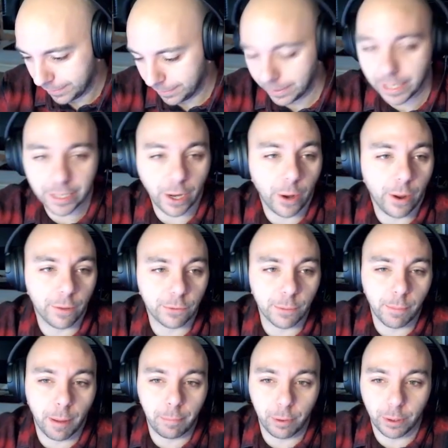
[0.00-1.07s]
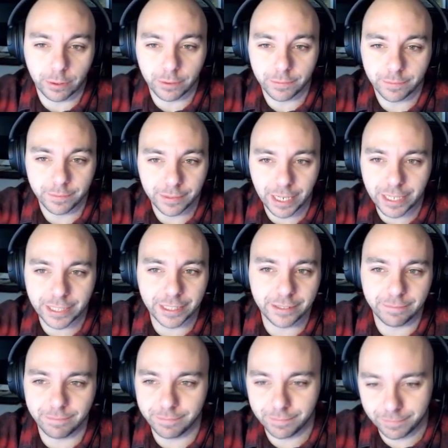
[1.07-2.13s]
There you go. I've done my plug. Now you
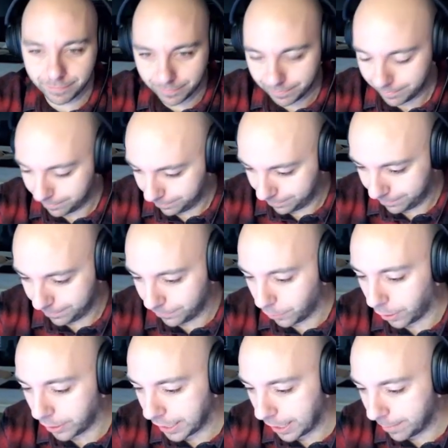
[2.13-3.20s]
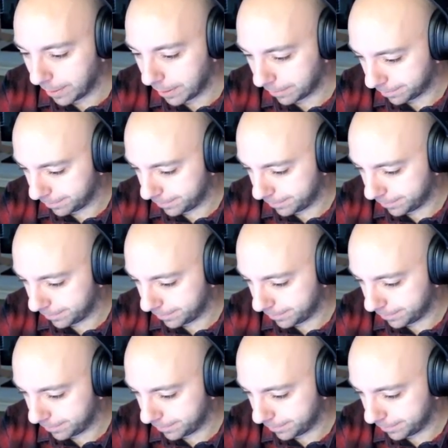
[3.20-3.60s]
can not yell at me.